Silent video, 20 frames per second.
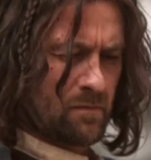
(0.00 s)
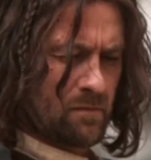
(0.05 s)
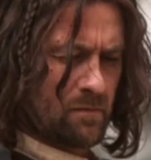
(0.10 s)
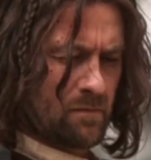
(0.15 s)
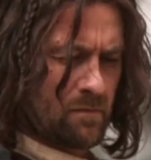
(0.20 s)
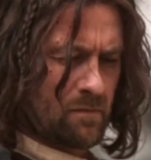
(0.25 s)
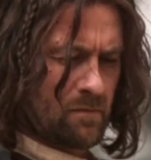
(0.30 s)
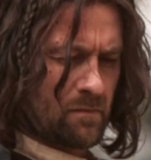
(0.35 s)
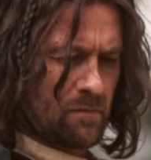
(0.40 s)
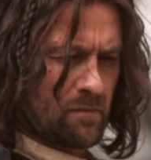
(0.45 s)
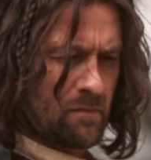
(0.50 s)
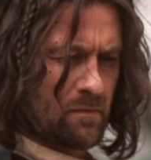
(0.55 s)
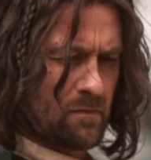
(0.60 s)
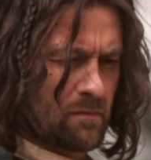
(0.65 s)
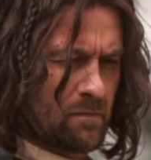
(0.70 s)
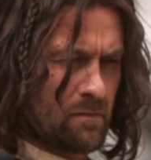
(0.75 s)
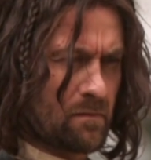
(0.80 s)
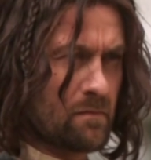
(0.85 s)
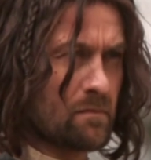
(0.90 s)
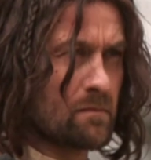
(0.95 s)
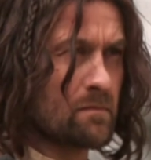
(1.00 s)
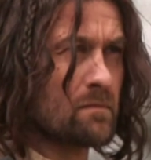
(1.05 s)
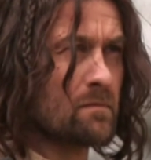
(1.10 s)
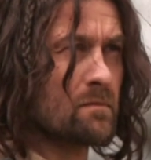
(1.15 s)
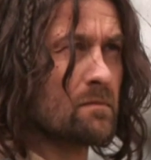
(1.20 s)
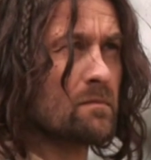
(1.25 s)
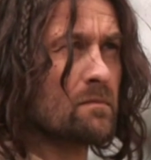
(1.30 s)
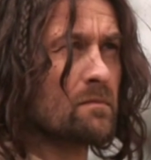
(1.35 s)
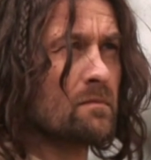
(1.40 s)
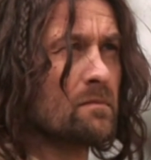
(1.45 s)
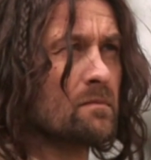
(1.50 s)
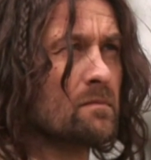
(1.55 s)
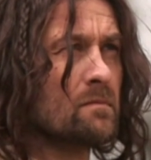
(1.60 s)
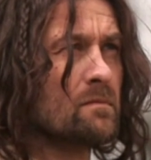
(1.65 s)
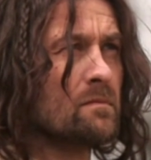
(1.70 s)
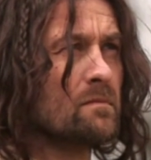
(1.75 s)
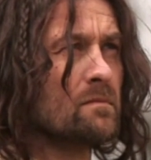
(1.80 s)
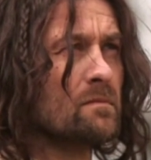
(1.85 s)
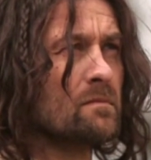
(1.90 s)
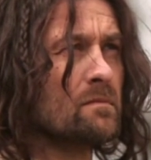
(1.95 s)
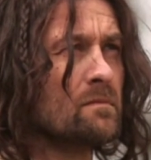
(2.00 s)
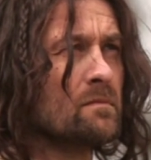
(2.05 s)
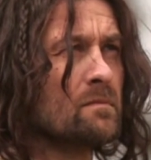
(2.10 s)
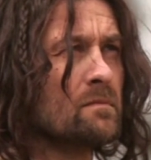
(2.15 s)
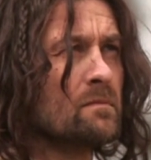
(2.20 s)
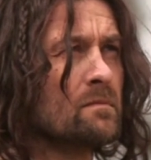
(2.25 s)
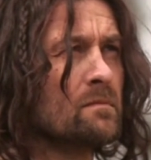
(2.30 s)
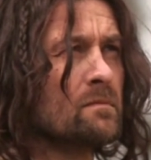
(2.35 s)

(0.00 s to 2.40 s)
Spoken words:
[no speech]